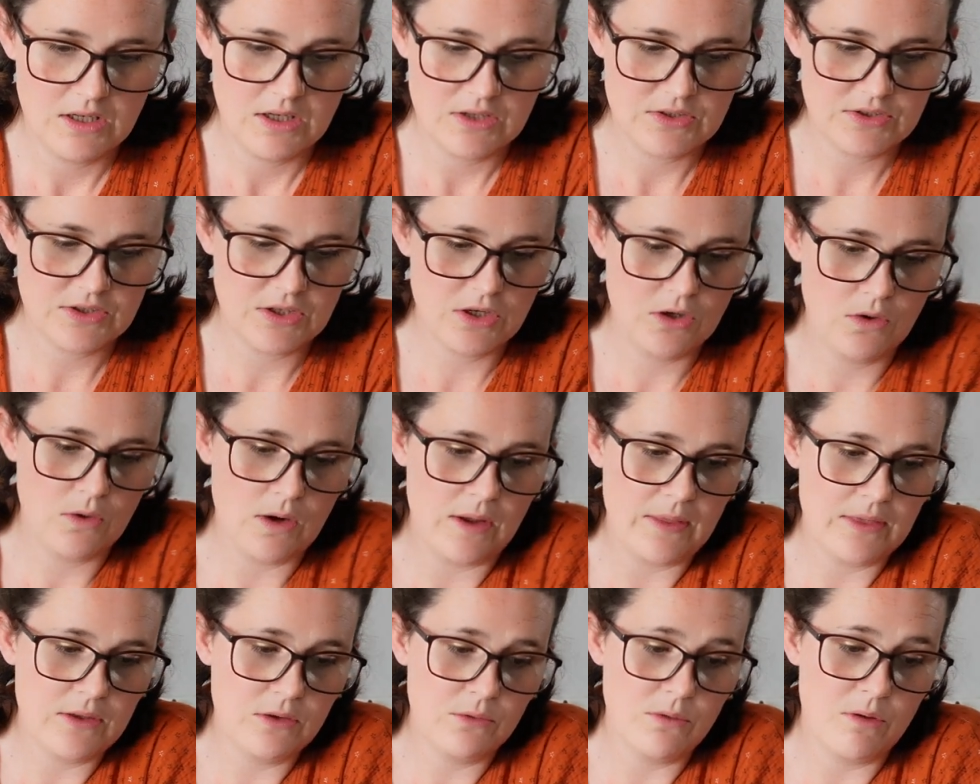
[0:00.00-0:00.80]
So
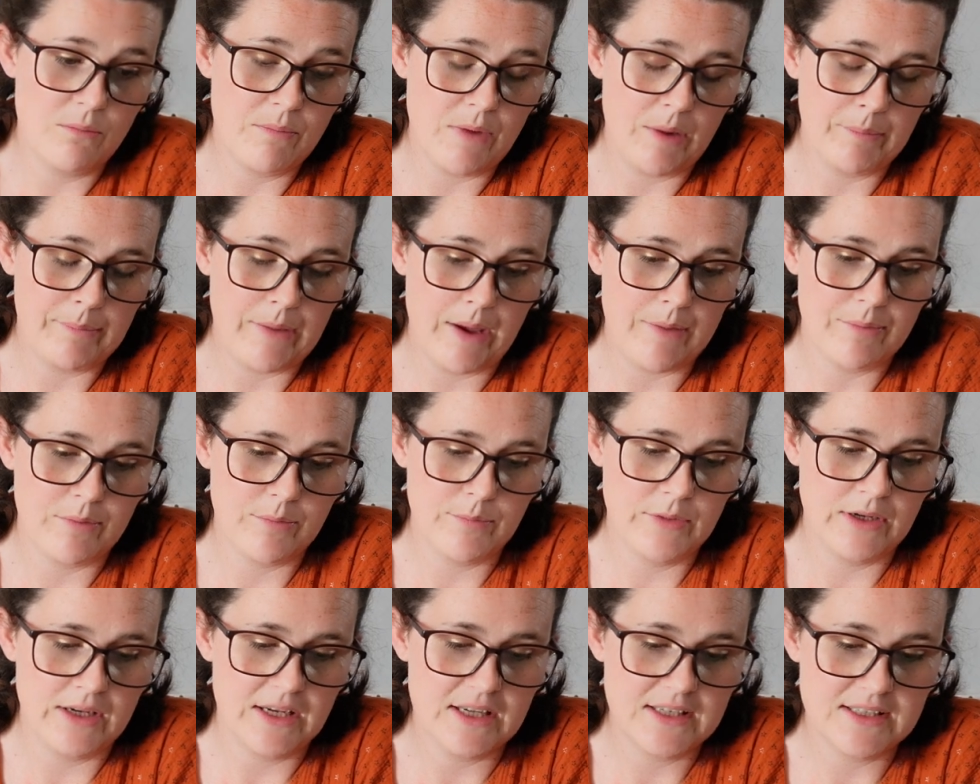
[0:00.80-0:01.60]
another one by
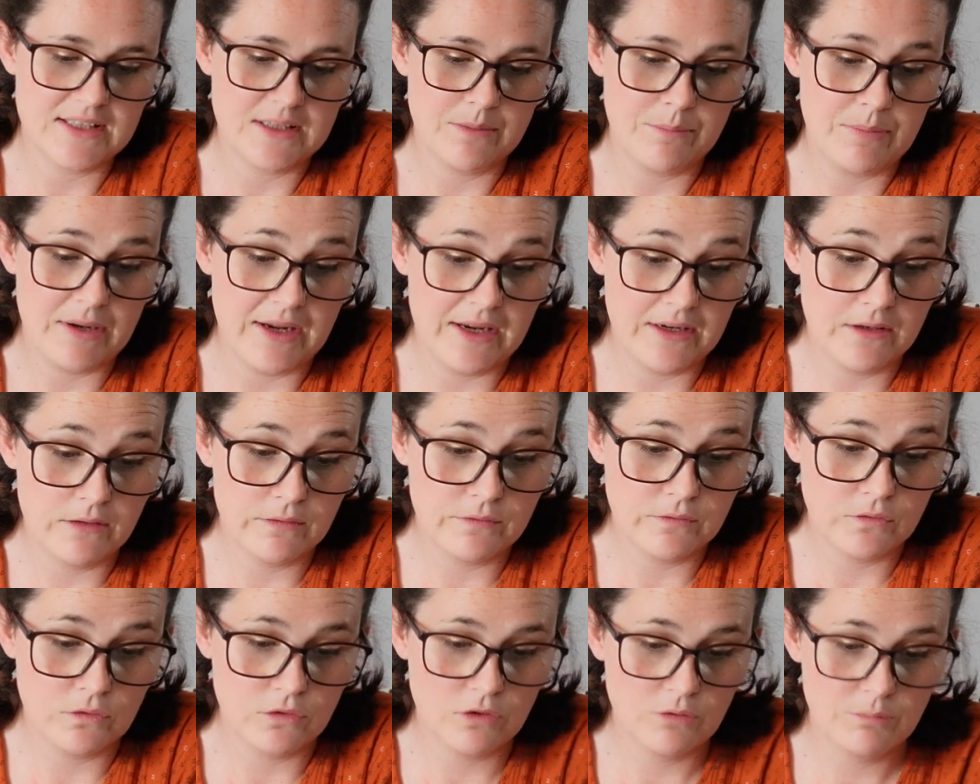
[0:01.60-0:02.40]
Peppermint is the
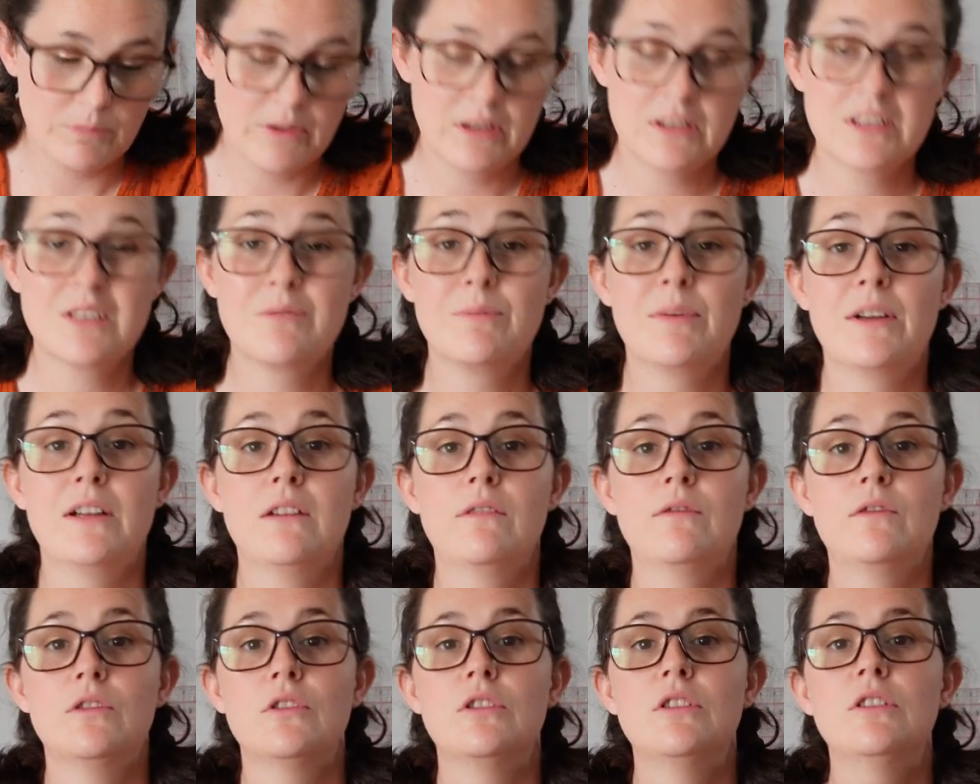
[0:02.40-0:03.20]
Milton
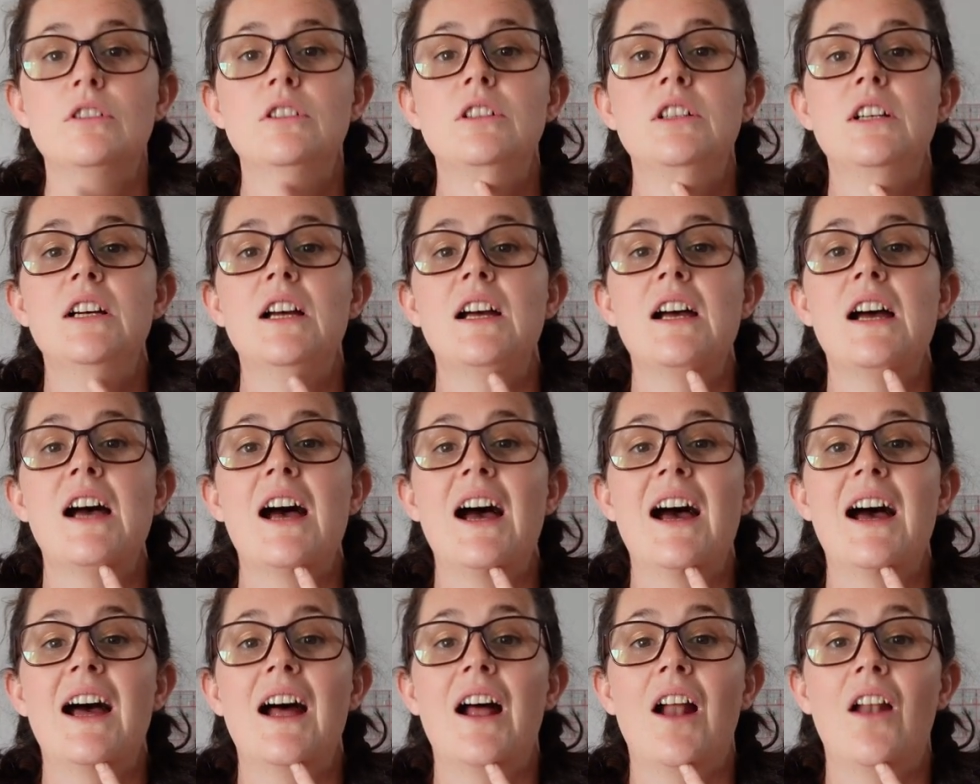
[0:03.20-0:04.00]
Pinafore.
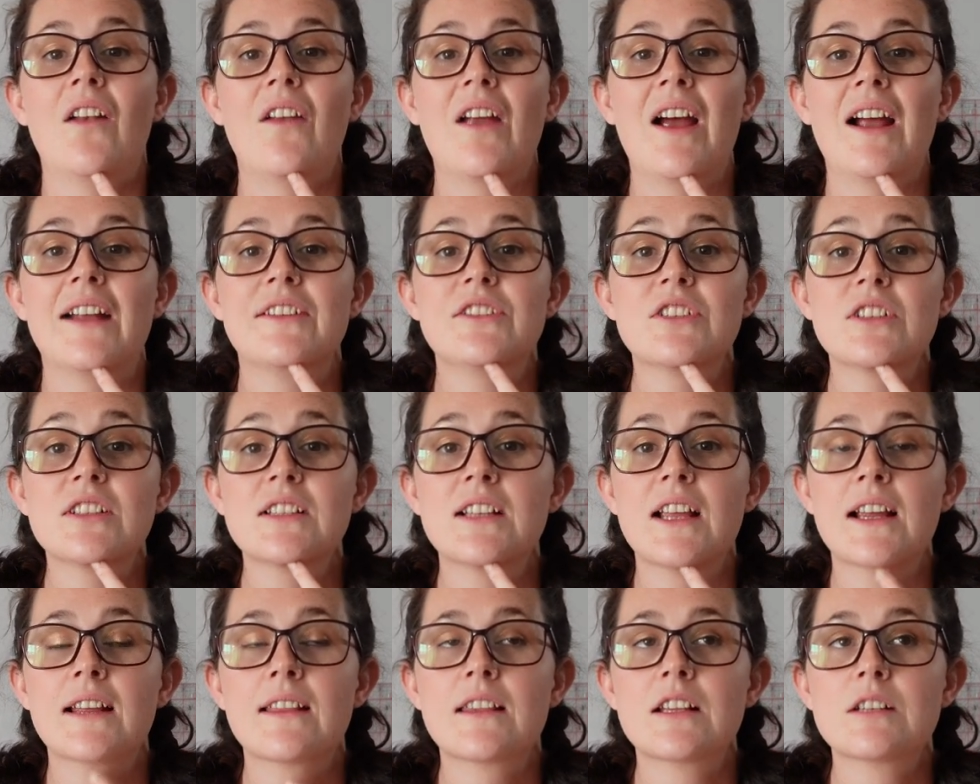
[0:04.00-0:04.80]
And I just
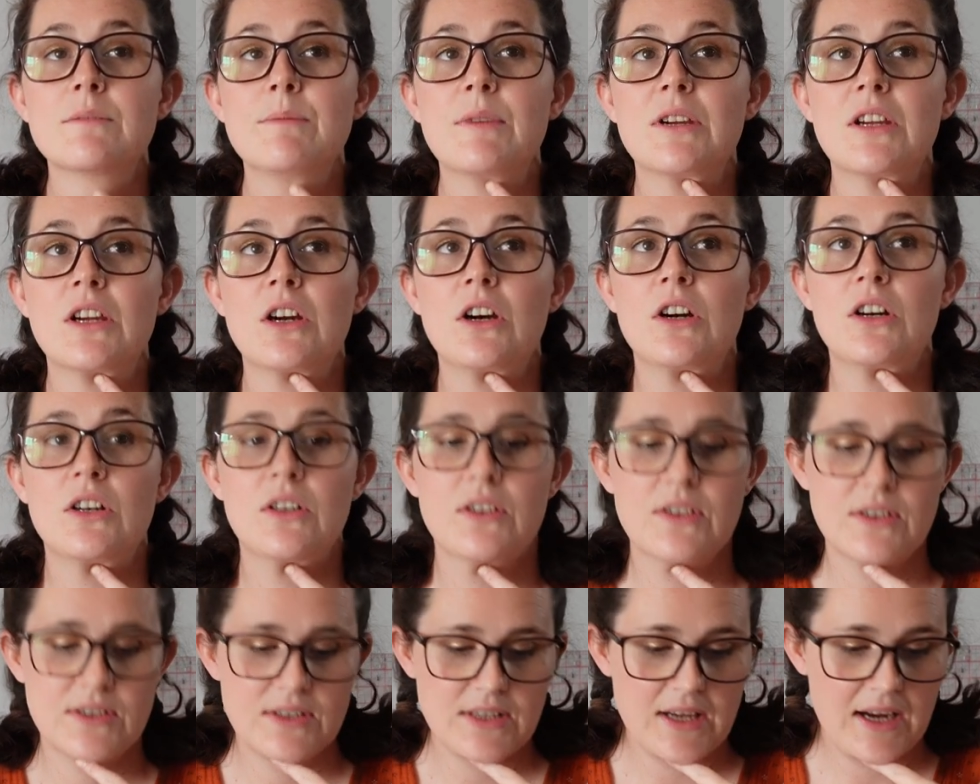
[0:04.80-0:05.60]
like this
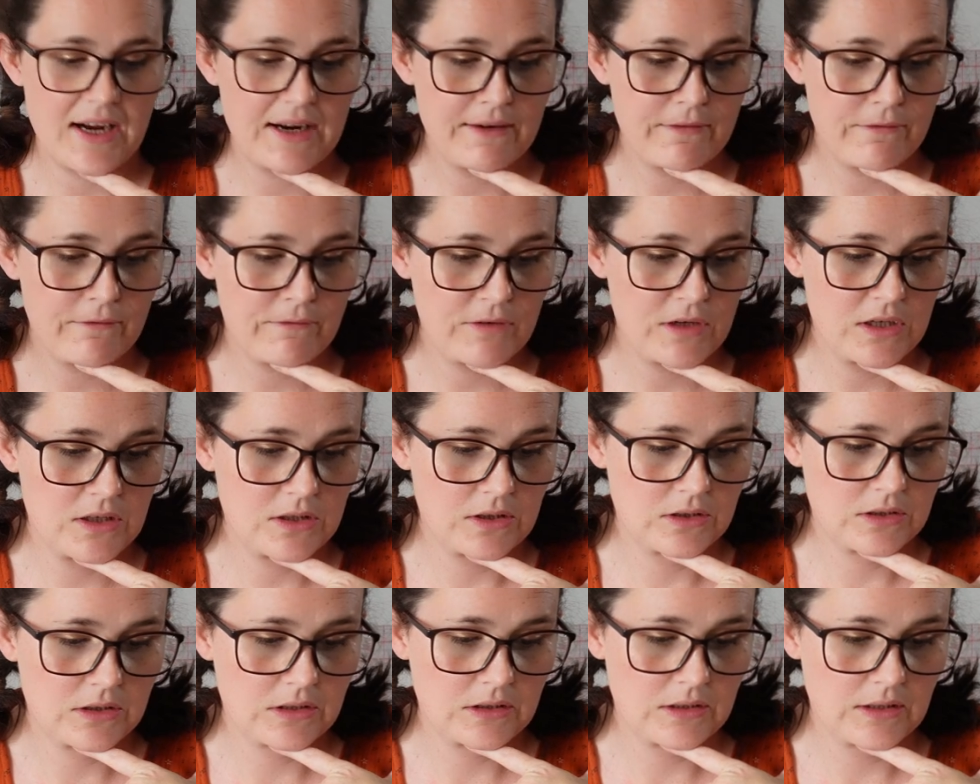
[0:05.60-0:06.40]
because I
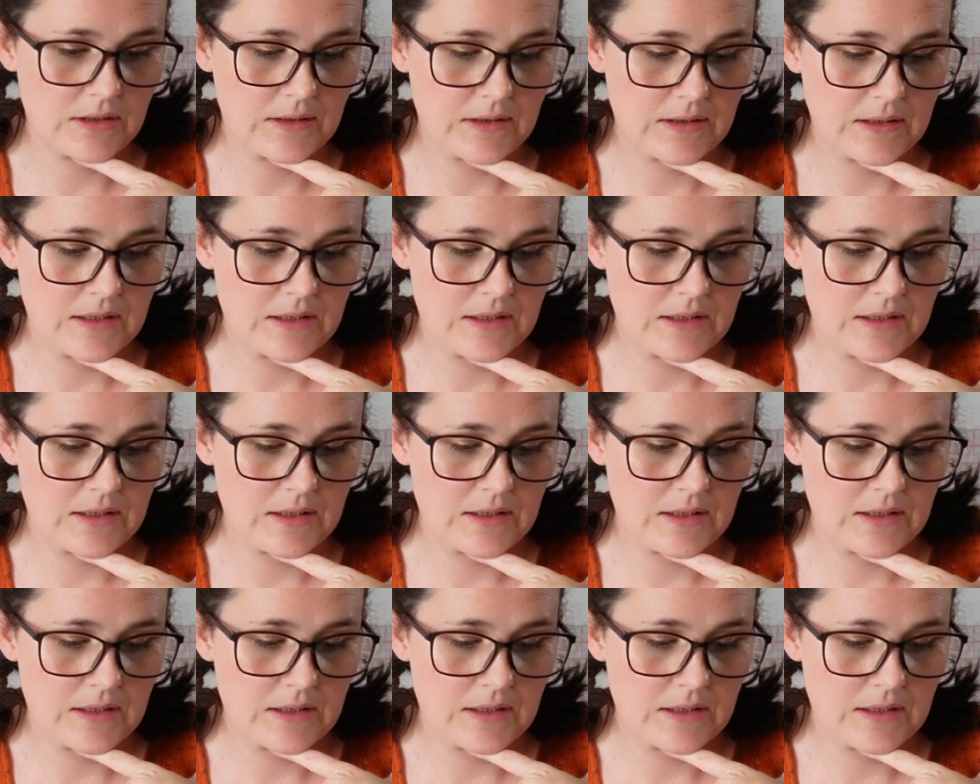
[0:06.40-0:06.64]
feel